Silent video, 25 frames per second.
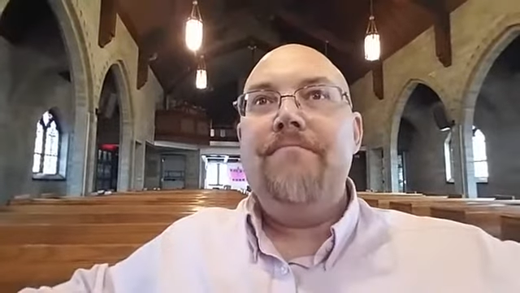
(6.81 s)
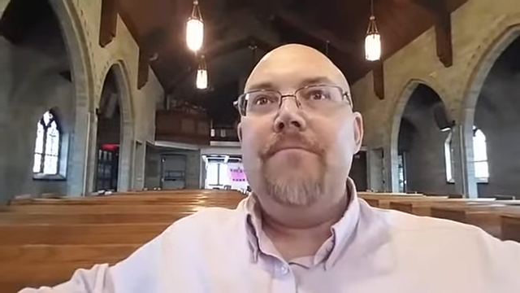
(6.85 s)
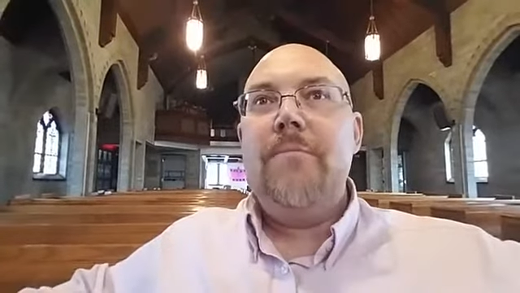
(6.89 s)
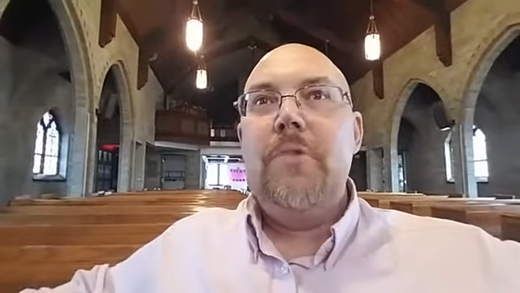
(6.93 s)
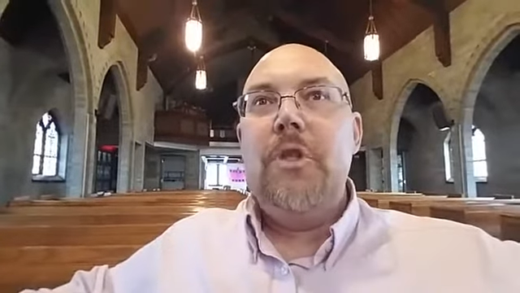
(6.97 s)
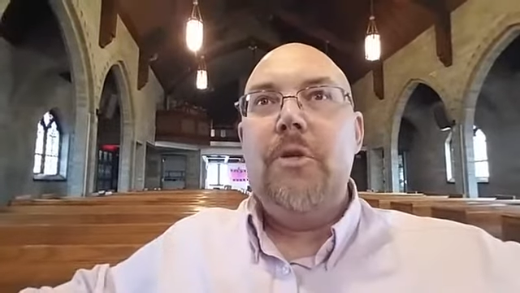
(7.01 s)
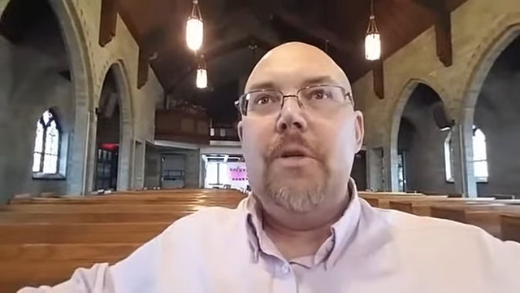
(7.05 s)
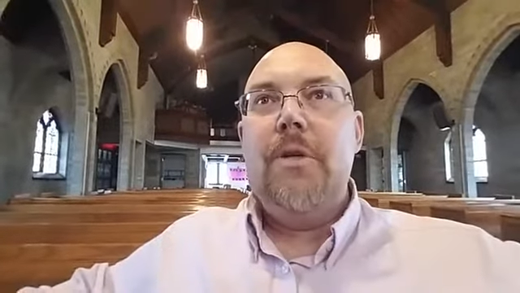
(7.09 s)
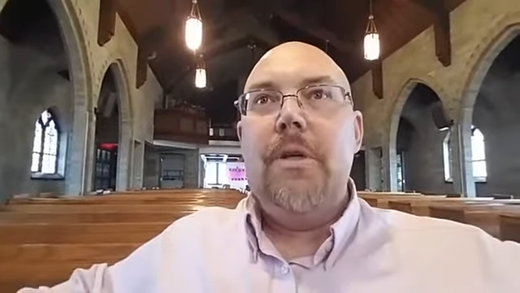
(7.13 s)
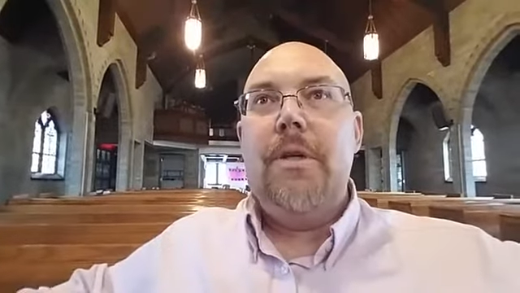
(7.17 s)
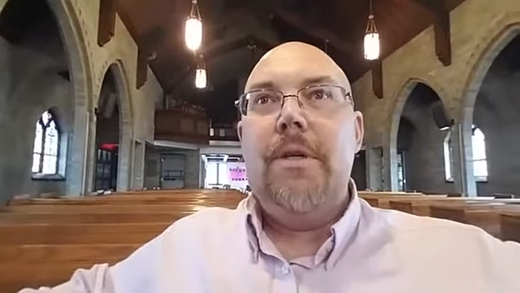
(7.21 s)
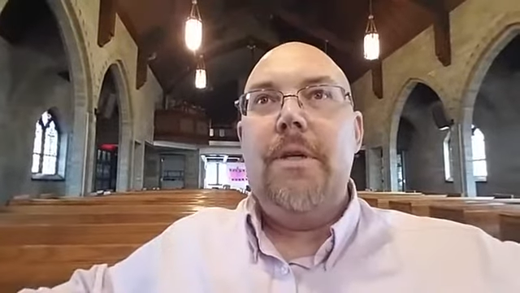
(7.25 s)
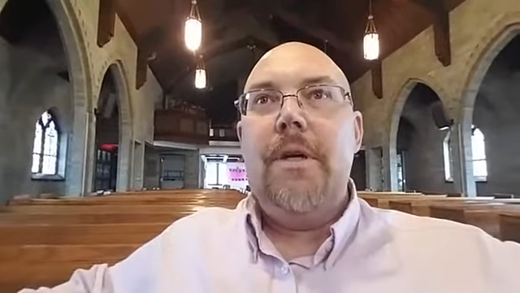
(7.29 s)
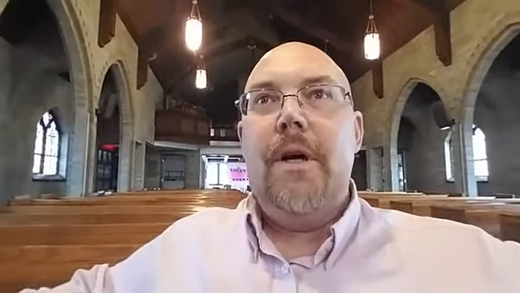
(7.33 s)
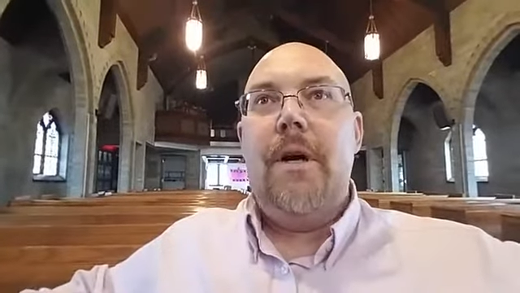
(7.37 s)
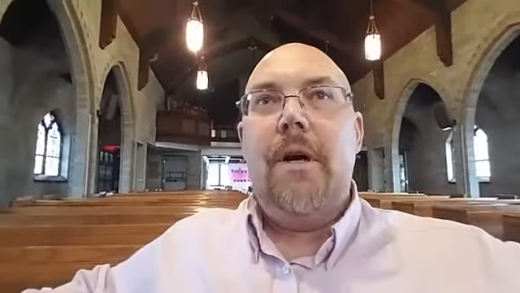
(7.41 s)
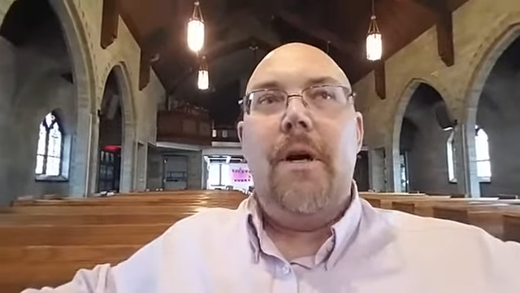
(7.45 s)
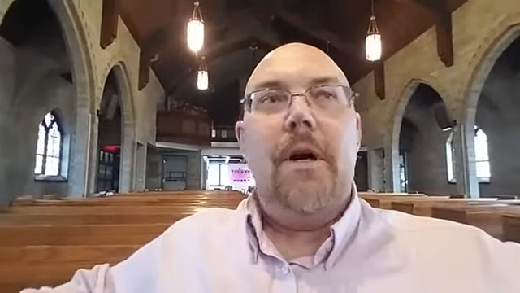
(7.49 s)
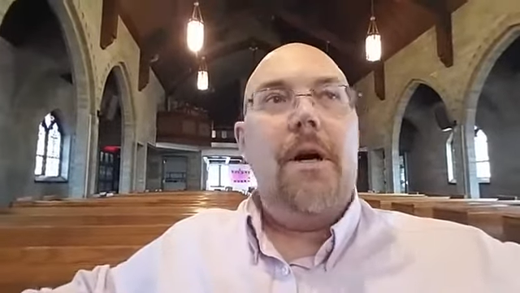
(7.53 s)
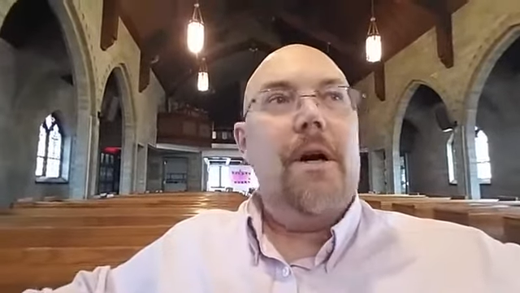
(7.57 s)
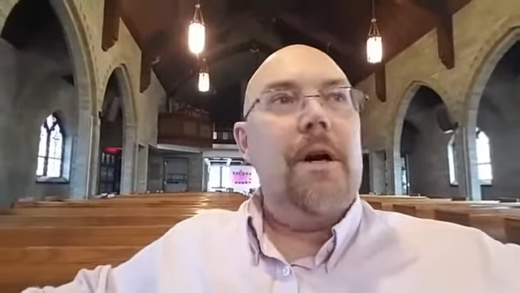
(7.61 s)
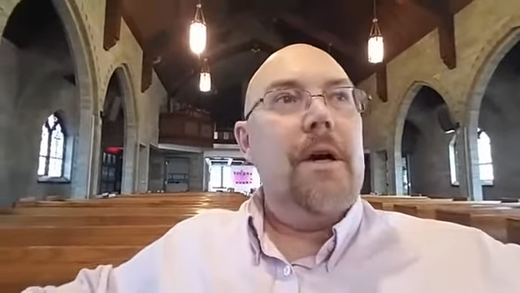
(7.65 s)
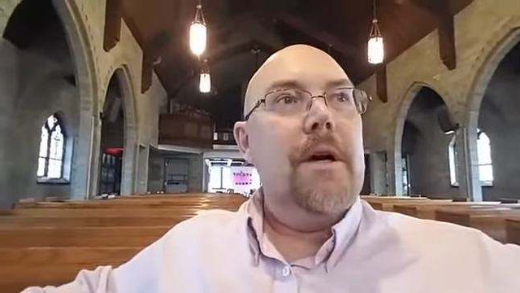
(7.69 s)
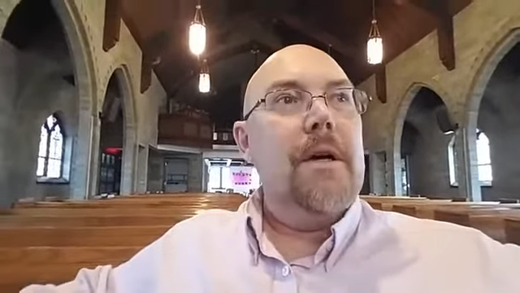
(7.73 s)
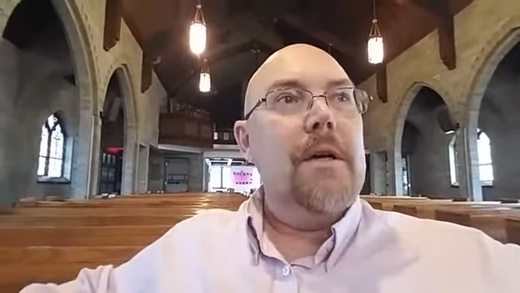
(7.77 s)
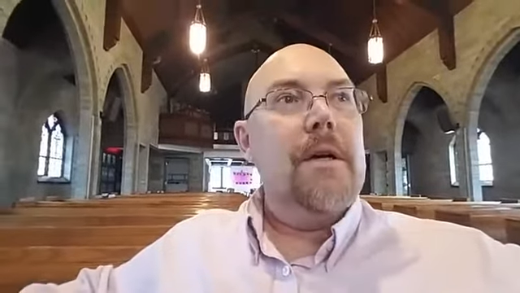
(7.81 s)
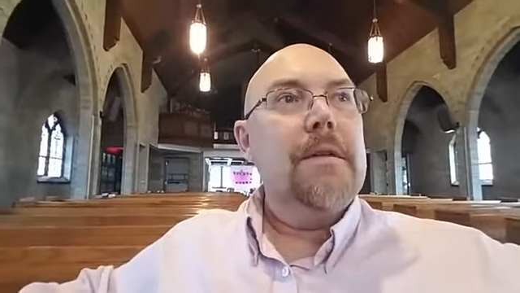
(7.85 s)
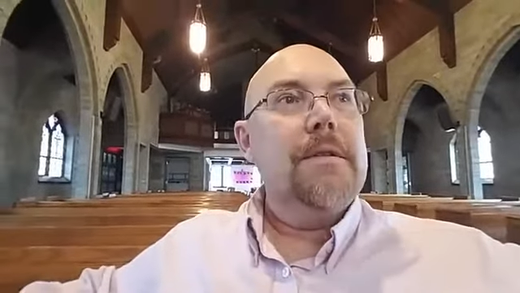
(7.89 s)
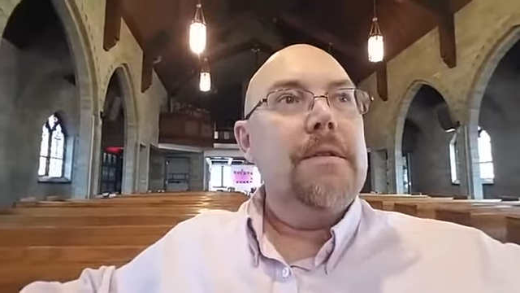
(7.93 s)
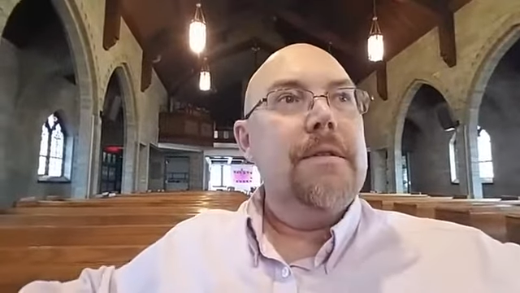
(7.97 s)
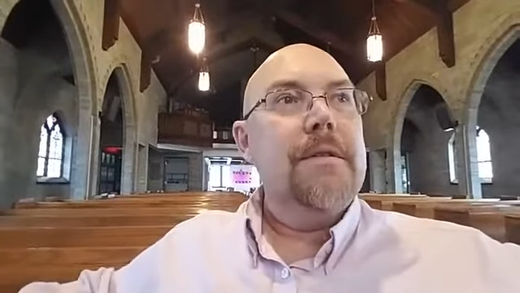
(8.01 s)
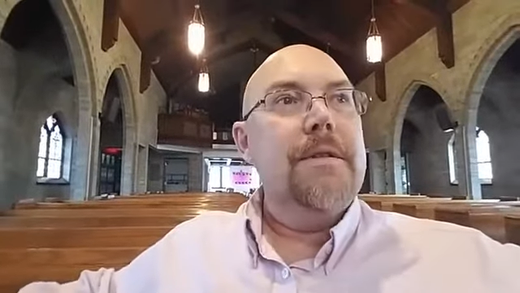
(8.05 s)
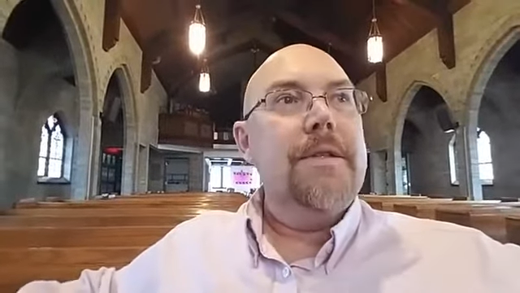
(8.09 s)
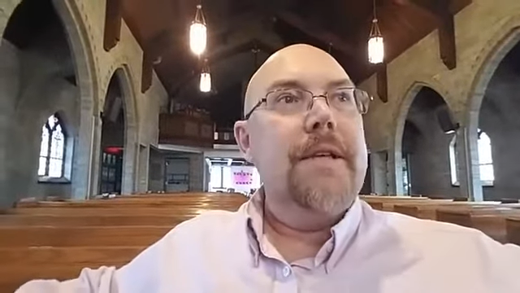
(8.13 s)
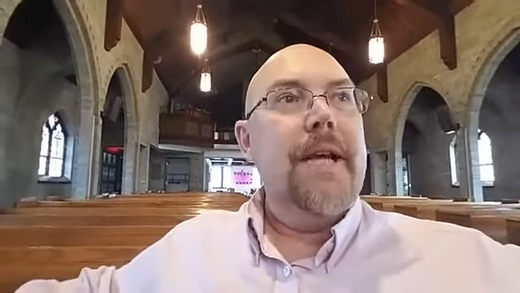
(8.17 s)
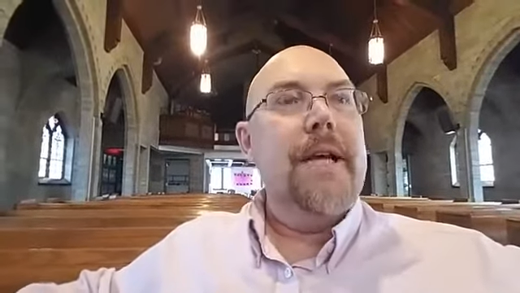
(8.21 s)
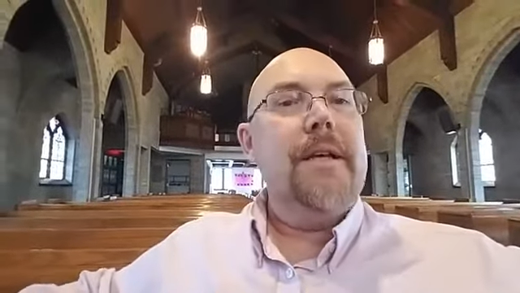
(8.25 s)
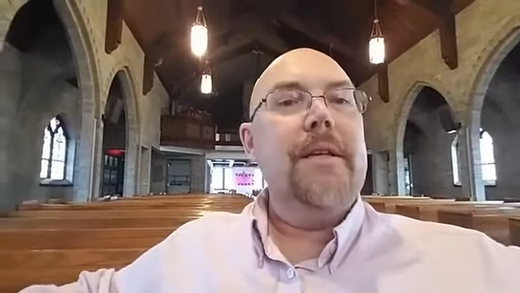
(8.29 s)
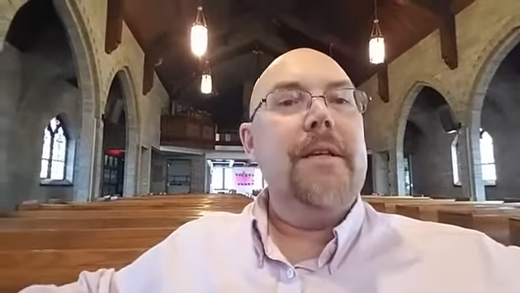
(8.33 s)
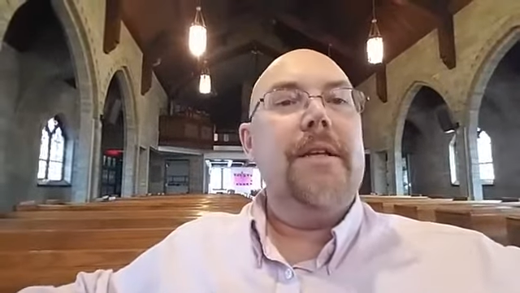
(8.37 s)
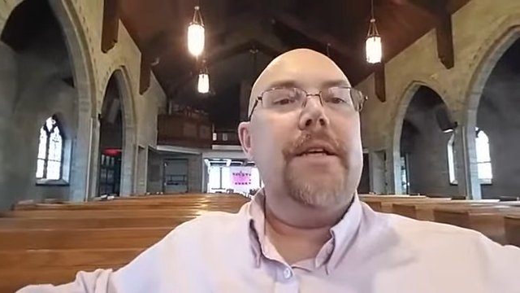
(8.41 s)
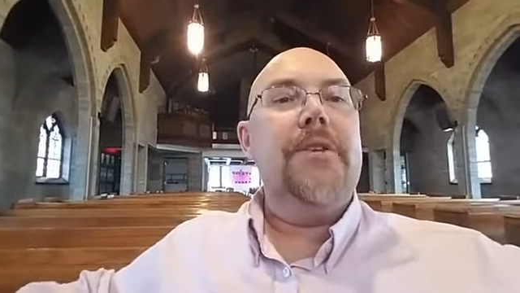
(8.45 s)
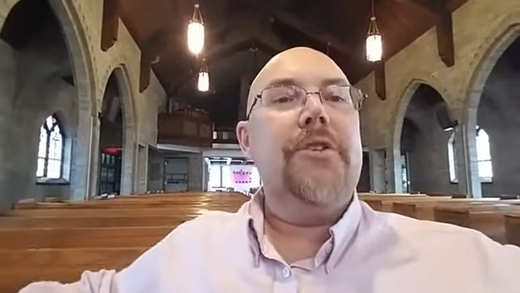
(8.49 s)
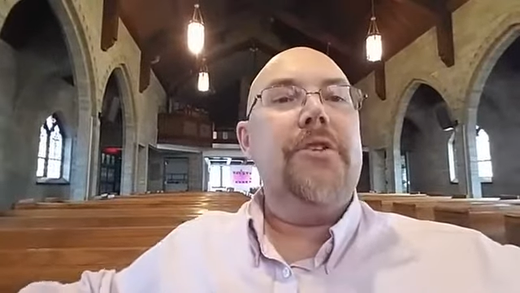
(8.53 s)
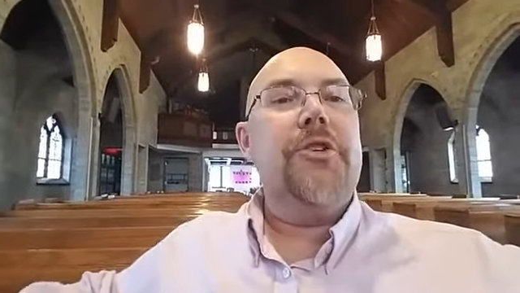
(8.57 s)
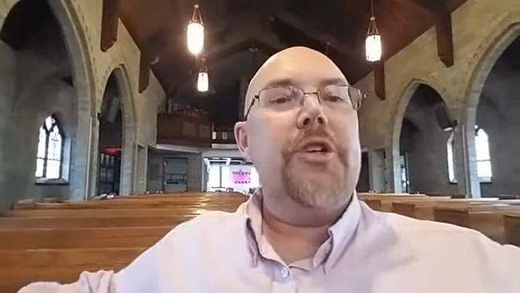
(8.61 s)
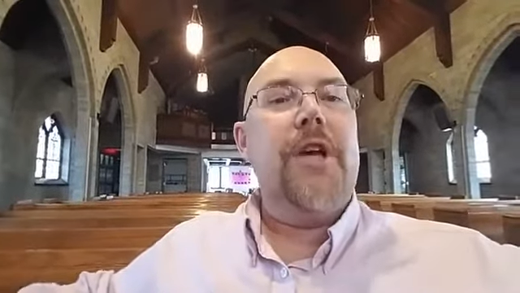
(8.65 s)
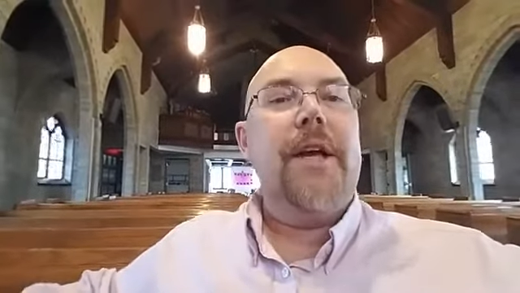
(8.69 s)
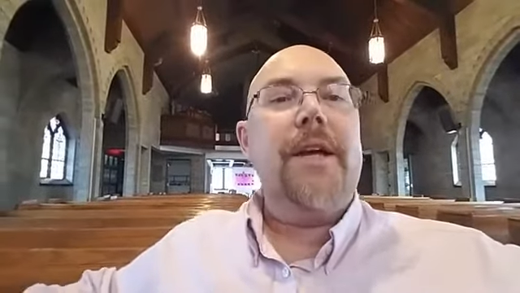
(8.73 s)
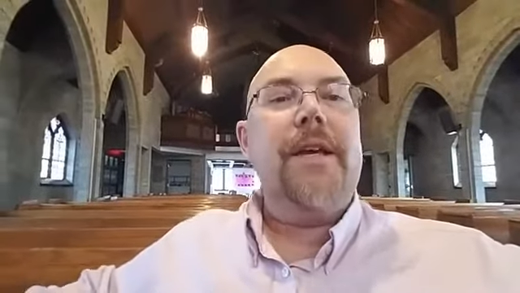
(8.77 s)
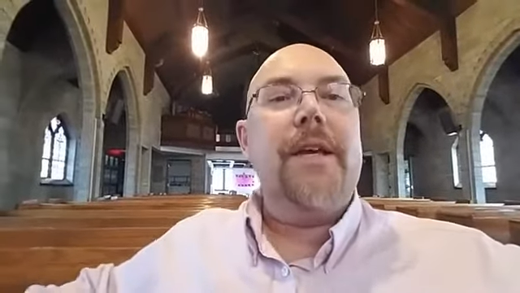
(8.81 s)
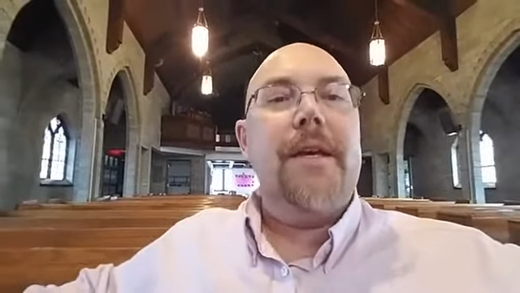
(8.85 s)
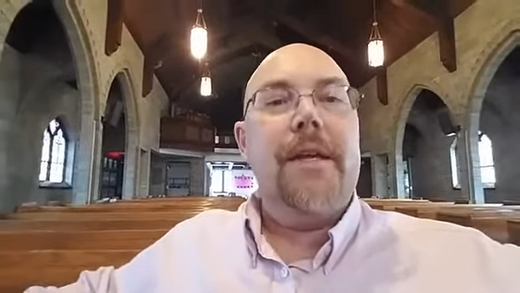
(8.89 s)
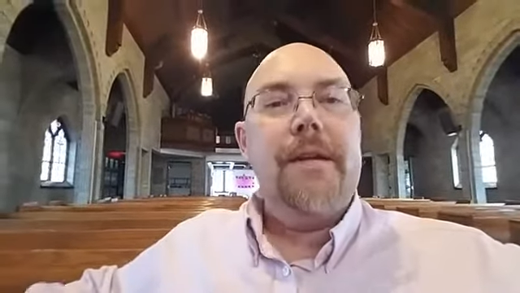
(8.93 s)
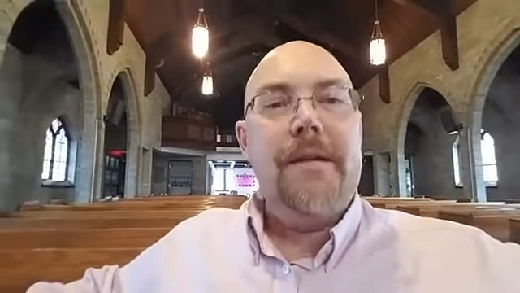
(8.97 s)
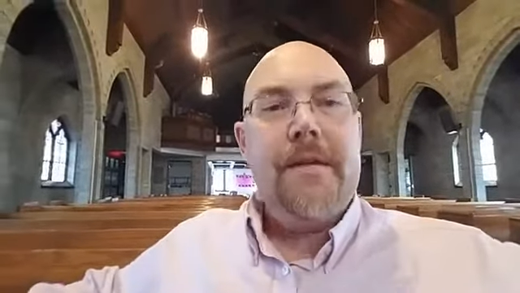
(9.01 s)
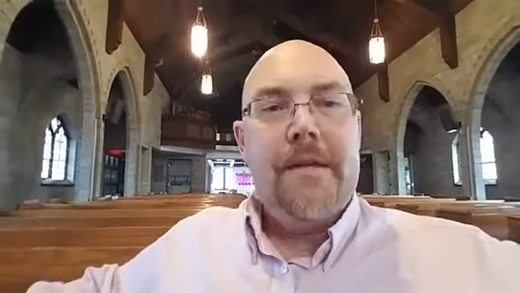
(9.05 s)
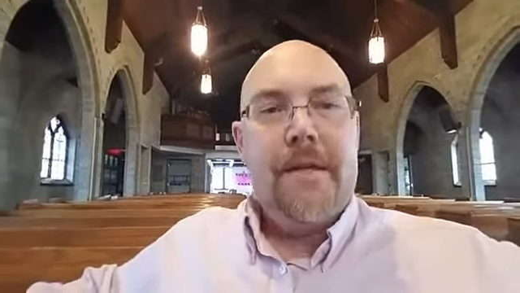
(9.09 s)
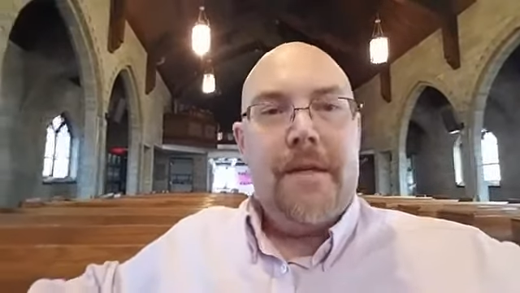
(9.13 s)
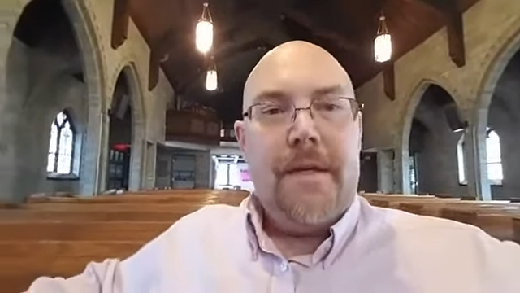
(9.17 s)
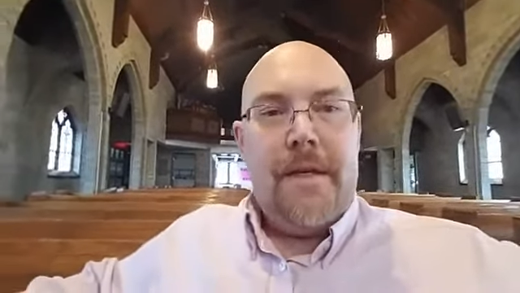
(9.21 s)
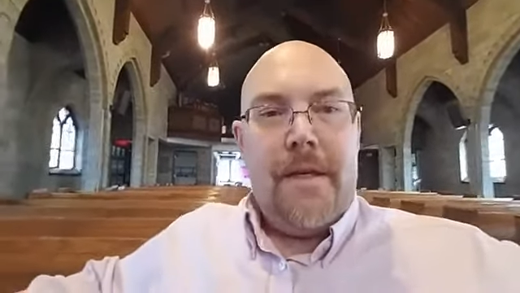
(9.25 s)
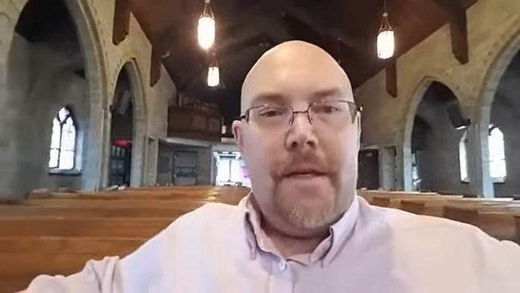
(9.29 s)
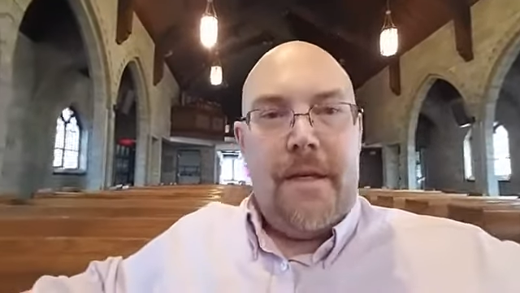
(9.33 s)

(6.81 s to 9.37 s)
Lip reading: doing our daily check-in